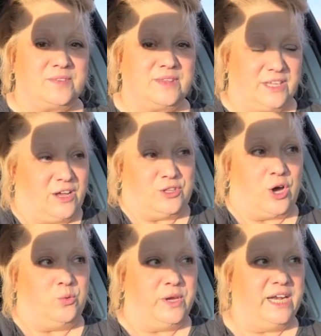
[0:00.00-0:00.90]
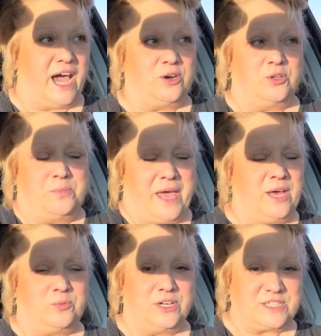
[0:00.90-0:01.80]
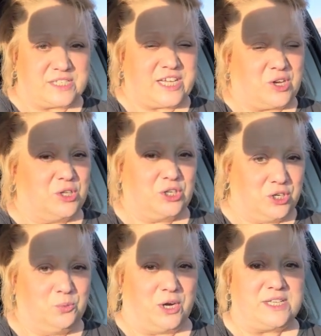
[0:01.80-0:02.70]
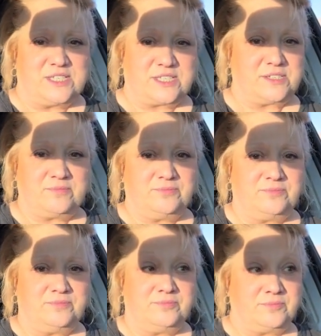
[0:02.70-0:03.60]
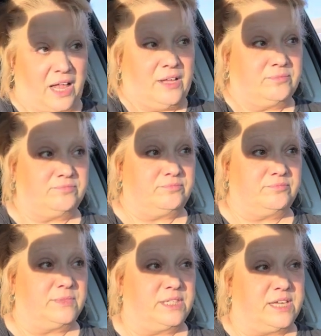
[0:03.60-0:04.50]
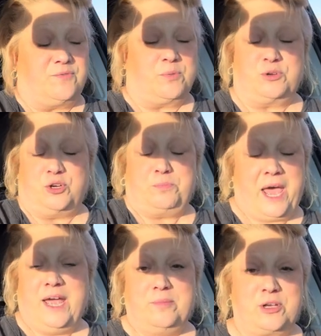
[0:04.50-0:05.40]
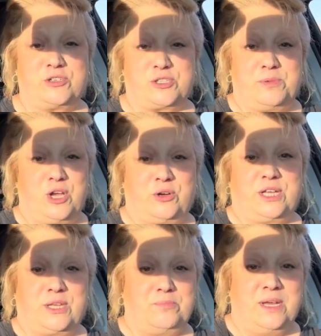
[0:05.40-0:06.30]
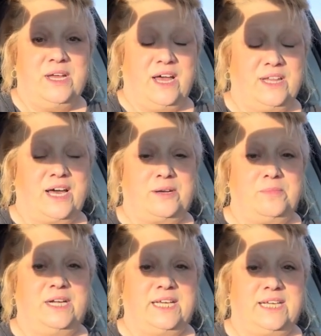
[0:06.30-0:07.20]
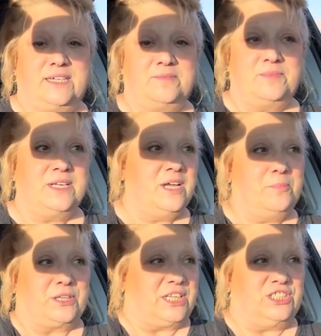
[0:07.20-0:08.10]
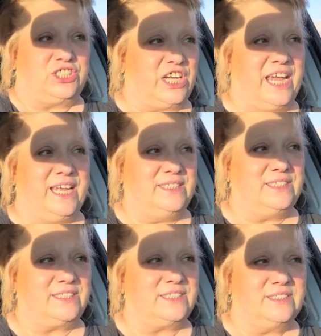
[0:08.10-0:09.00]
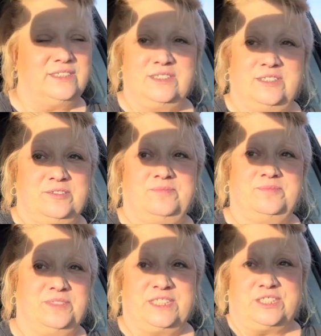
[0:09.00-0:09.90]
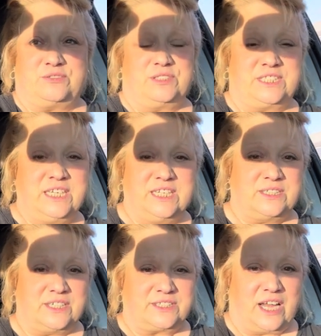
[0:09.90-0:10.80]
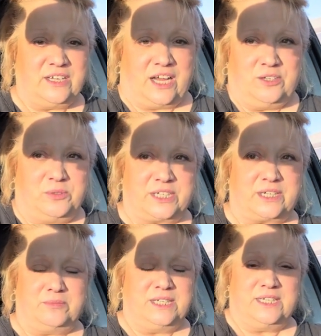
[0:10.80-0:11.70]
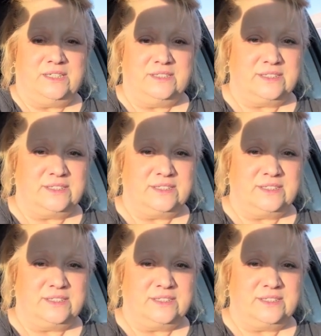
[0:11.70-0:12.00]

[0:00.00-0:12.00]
They'll, they'll weed out all the bad ones and take all the good ones and give them good pay because they'll be earning them a lot of money. But these chains, this is ridiculous. I, I don't want to come here.